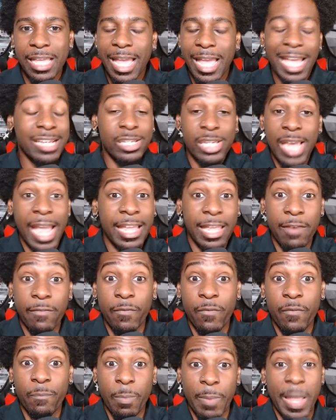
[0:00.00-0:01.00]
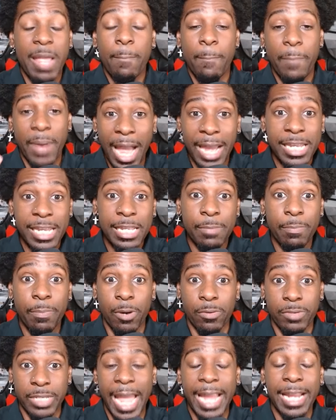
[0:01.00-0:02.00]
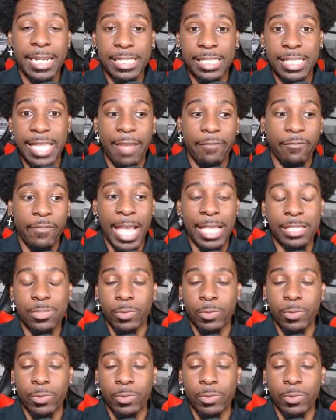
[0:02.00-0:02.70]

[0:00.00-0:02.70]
And Jack embodied protagonist that fast.